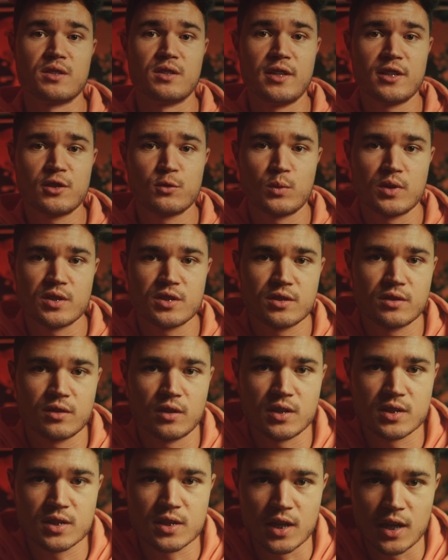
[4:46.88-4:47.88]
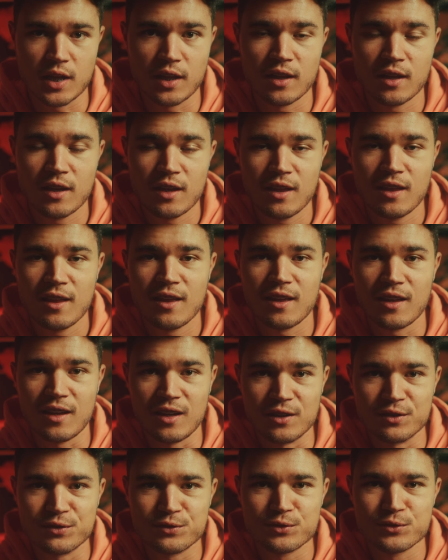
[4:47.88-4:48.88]
this one starts at
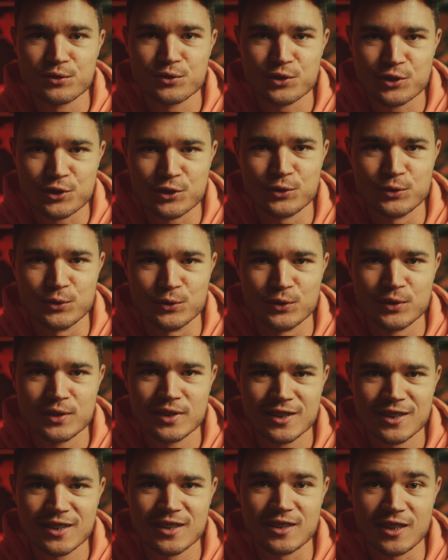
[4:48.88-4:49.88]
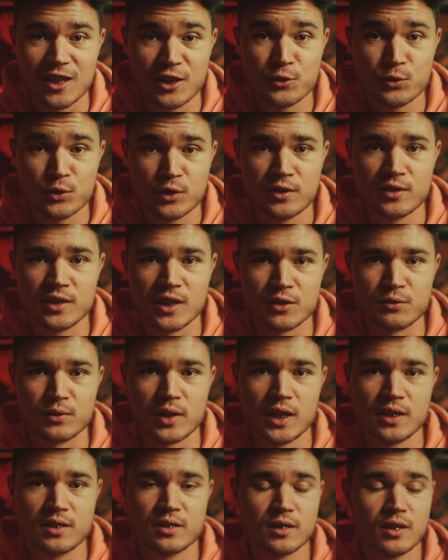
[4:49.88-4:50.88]
f2. Yeah, you heard that
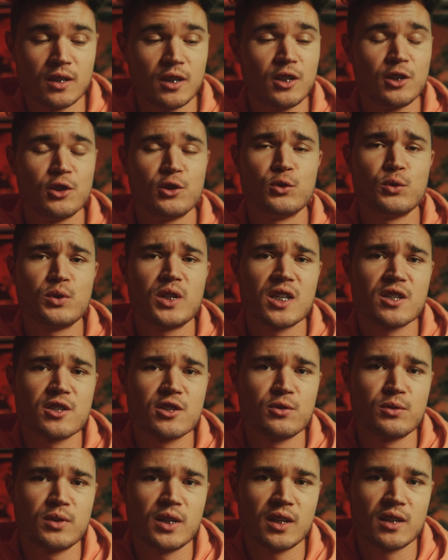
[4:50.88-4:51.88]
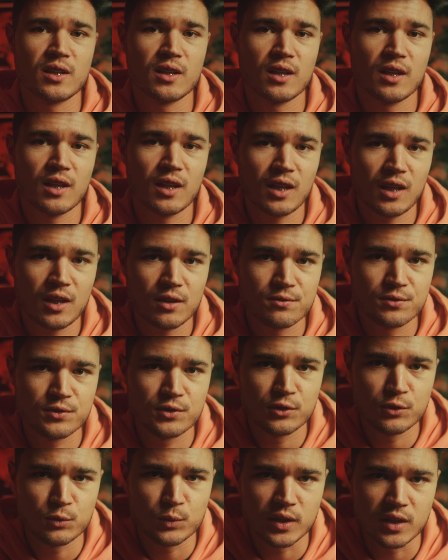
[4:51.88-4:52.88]
right. You can shoot at
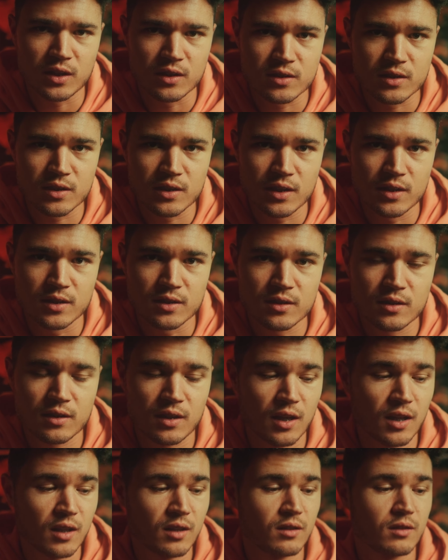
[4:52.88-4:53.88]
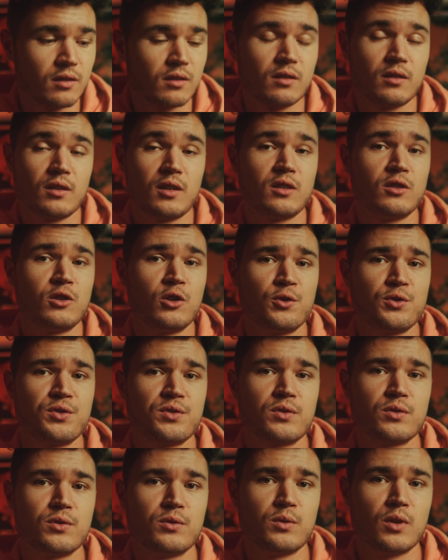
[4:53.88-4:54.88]
f2 with this lens, and it goes
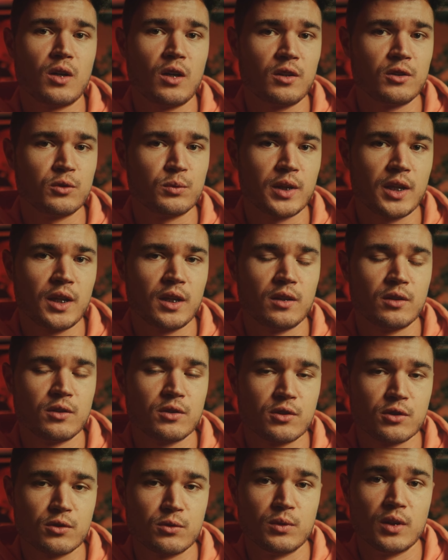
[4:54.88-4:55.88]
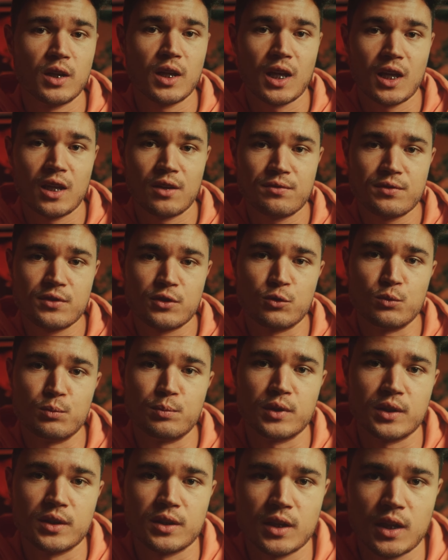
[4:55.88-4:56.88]
to all the way to
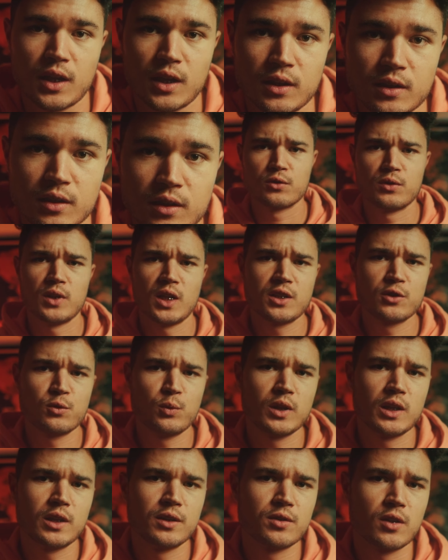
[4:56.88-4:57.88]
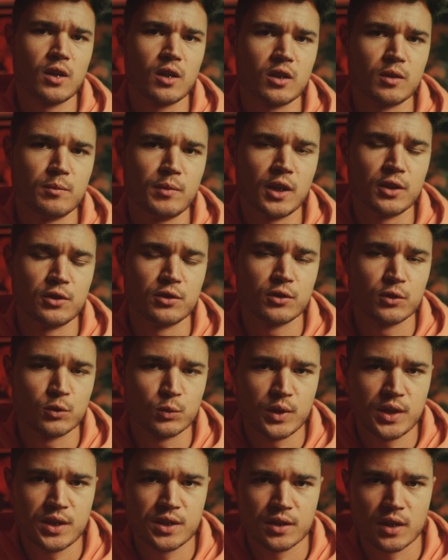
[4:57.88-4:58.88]
f2.8. So let's quickly talk about
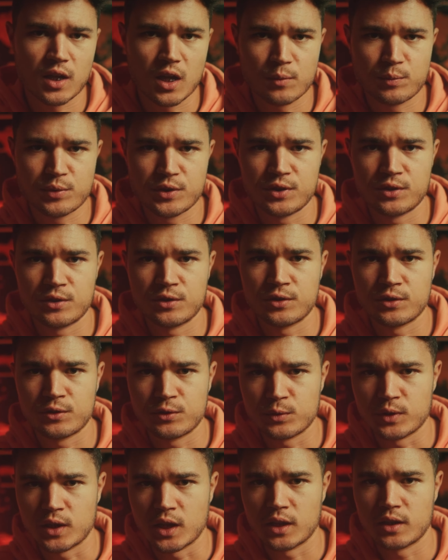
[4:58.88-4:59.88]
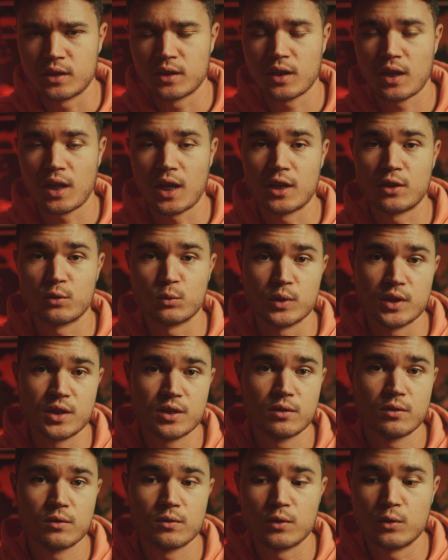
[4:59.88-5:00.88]
which aperture you get at which
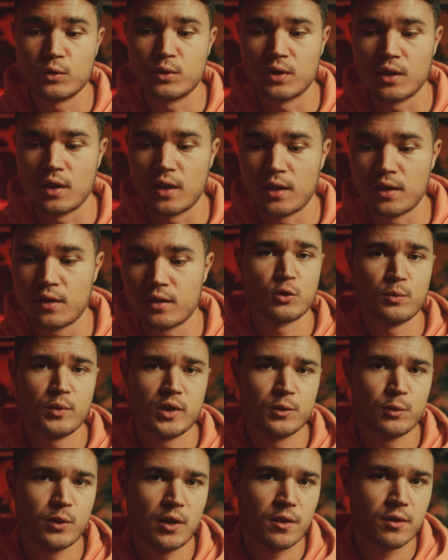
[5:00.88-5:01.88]
focal length. So between